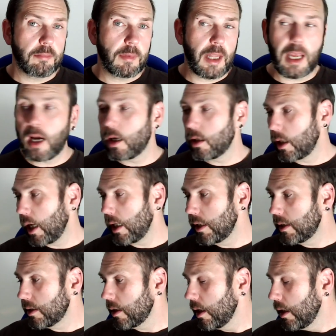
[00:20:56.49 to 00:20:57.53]
are
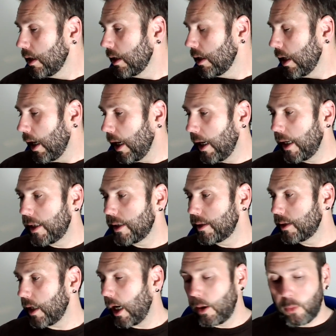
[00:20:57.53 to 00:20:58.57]
nice and
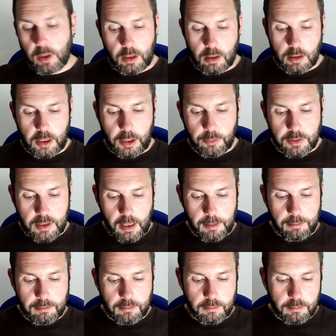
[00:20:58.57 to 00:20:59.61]
I will use them,
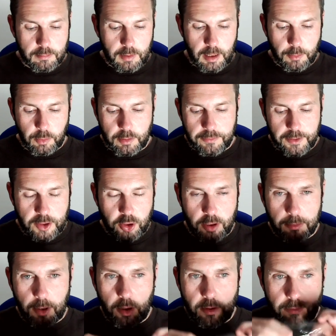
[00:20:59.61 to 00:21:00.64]
I will finish them
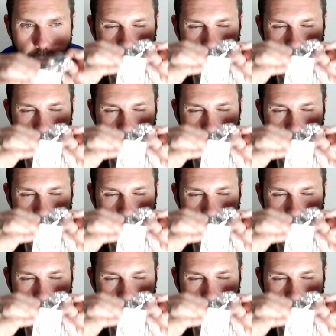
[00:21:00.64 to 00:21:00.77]
off.